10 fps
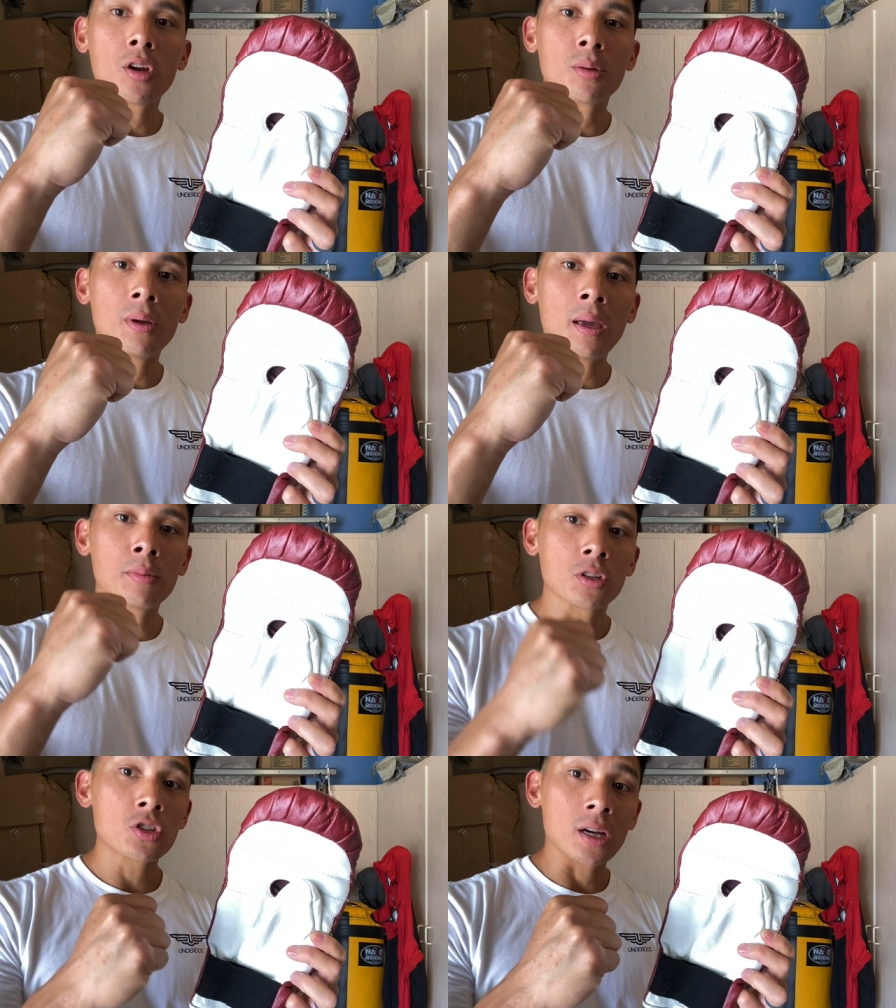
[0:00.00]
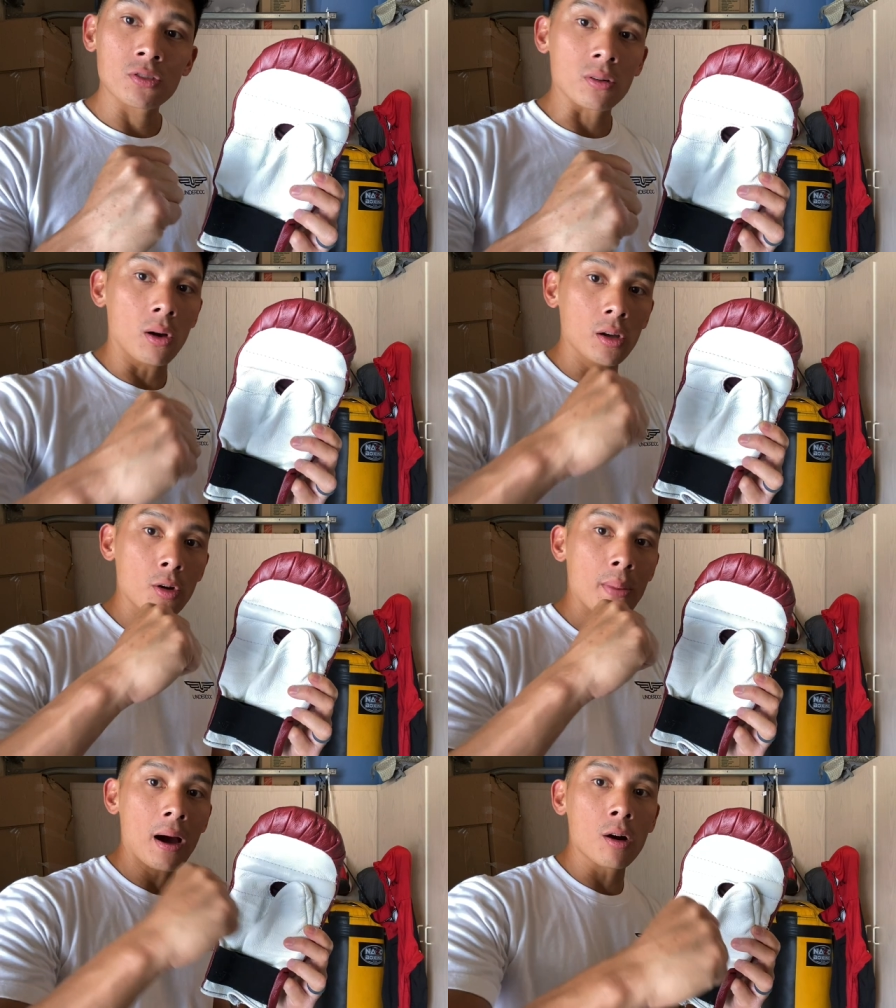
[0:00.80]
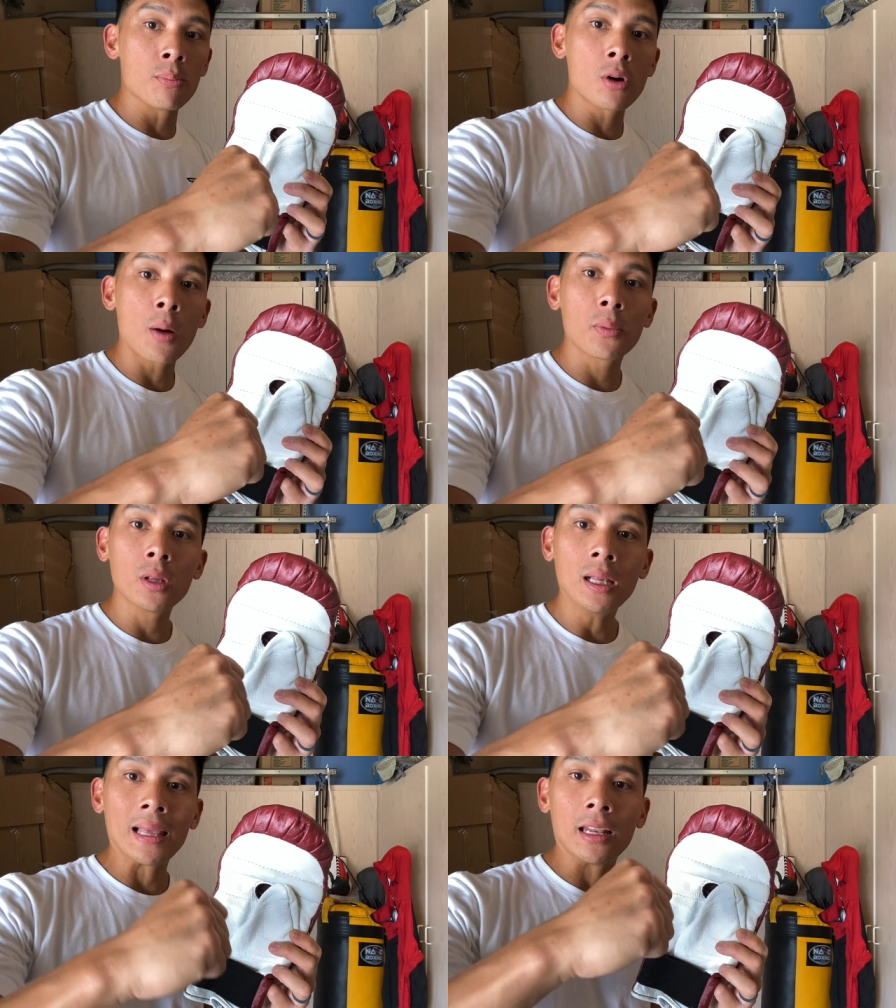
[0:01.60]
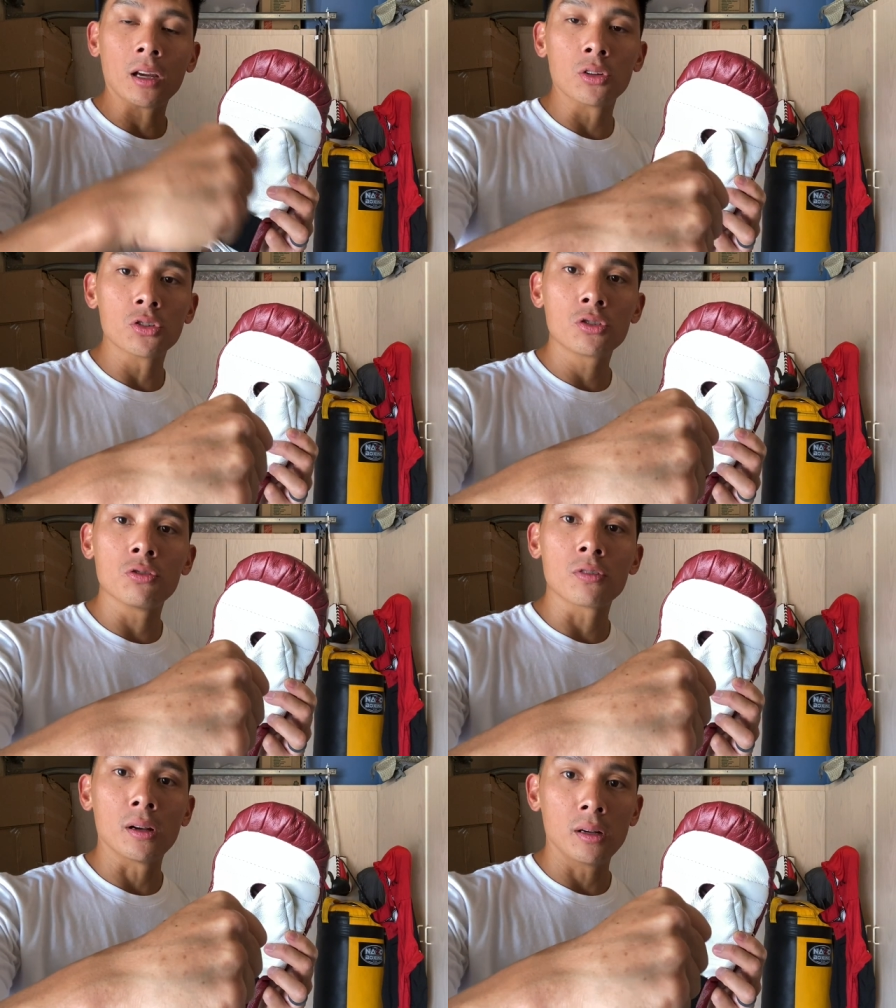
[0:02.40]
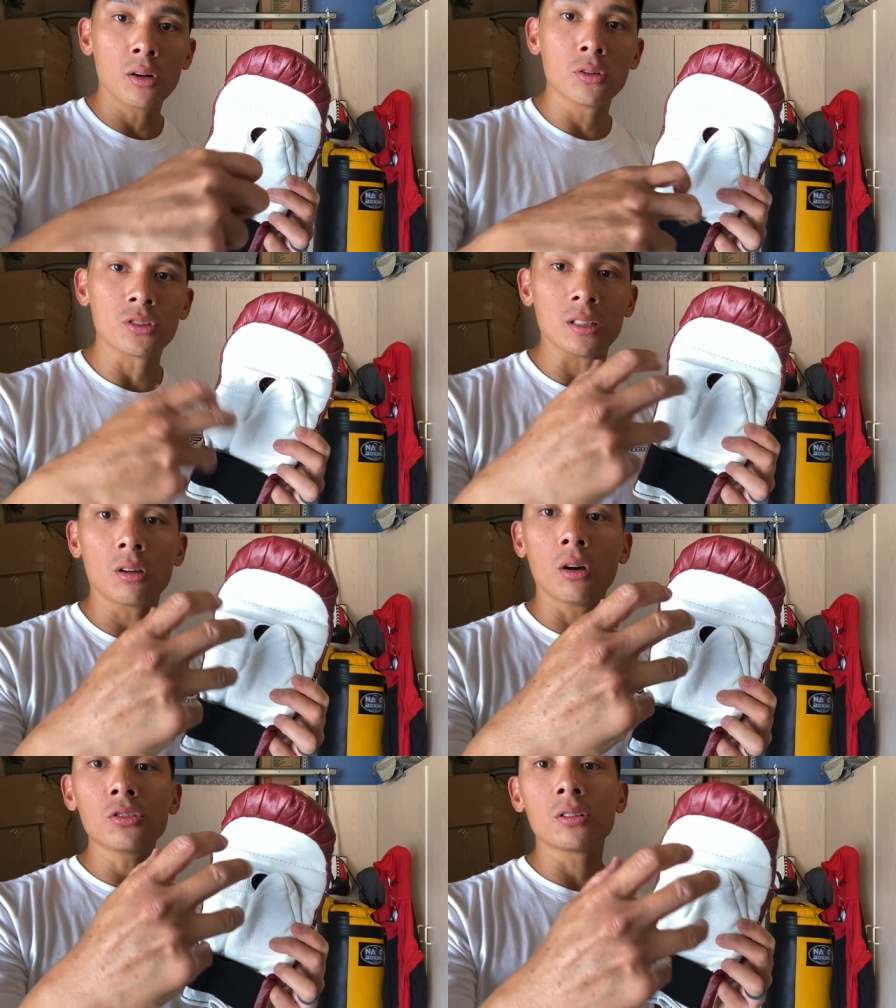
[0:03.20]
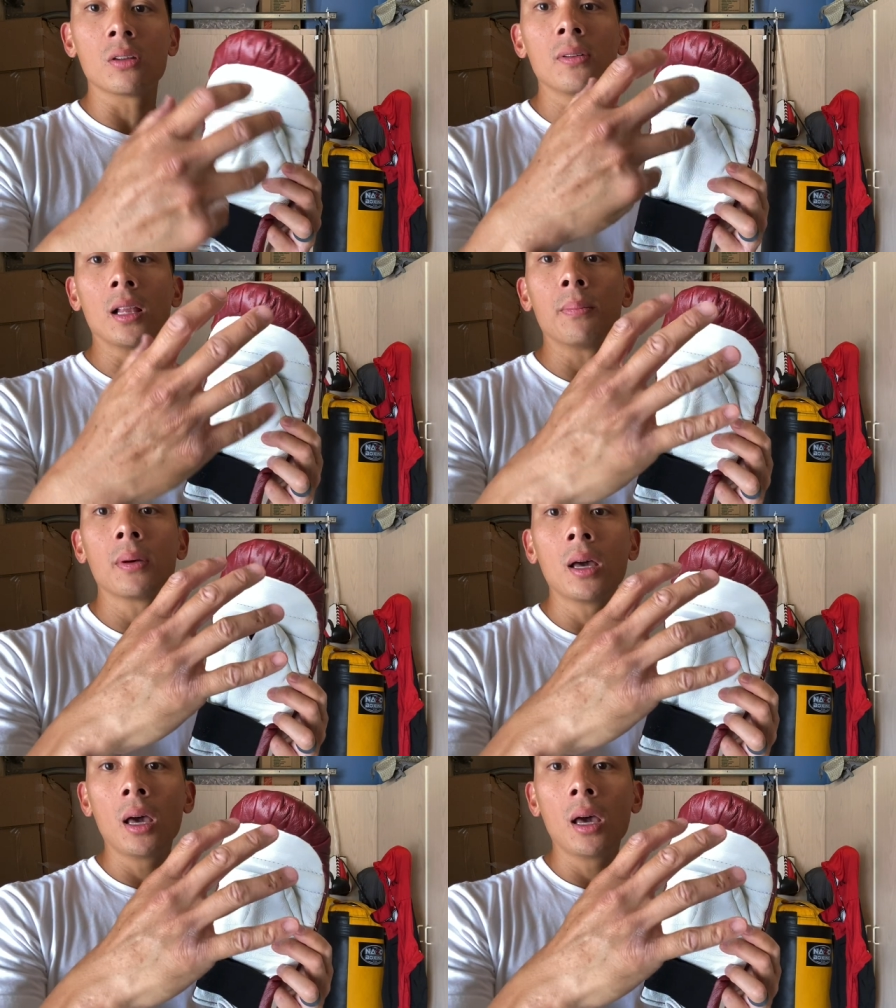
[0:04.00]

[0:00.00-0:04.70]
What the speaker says: You're being able to transfer all your power properly, landing on those two front knuckles, and to also develop